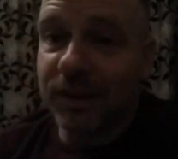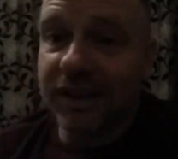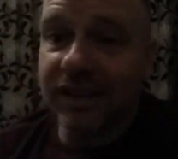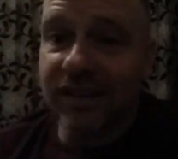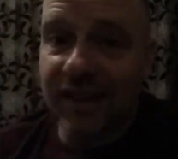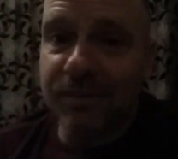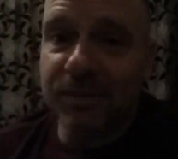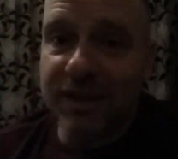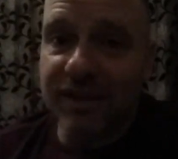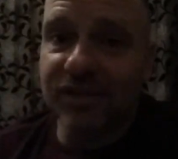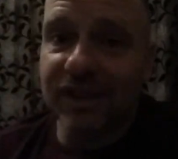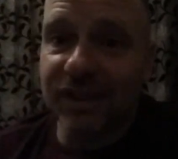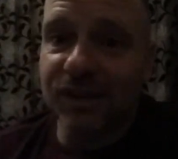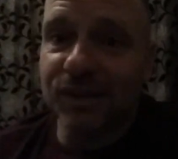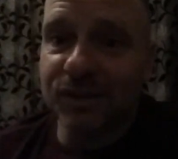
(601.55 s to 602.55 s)
weight. I am
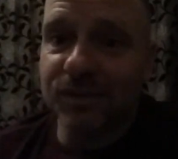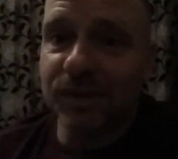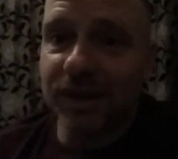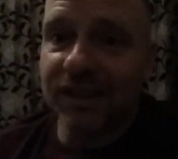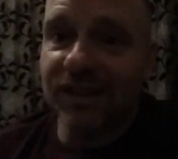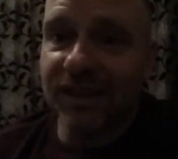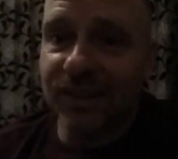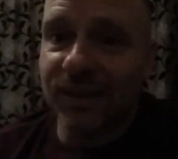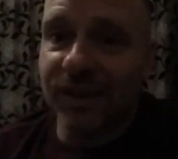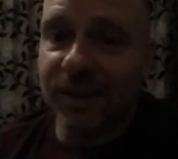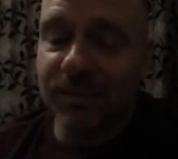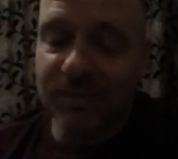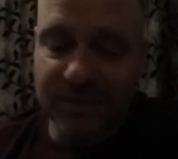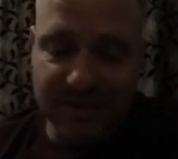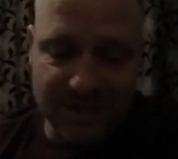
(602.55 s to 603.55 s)
definitely losing weight. I know I
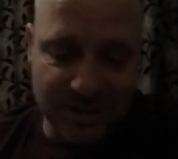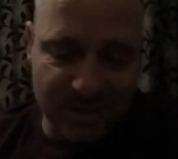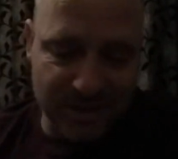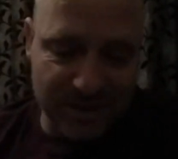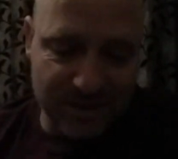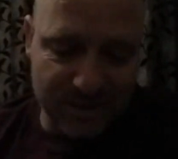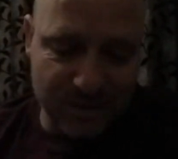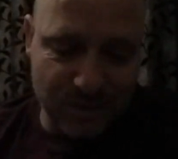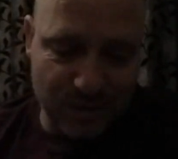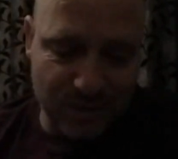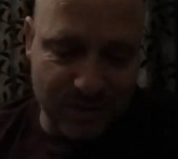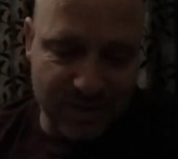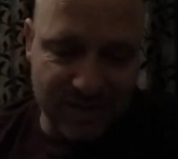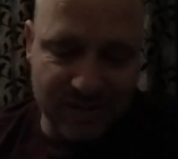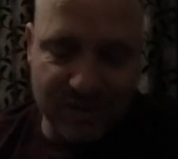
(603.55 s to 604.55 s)
am. So it's all
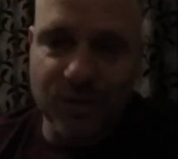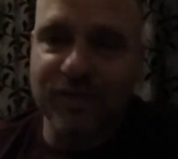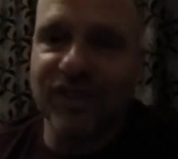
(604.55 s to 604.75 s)
good. It's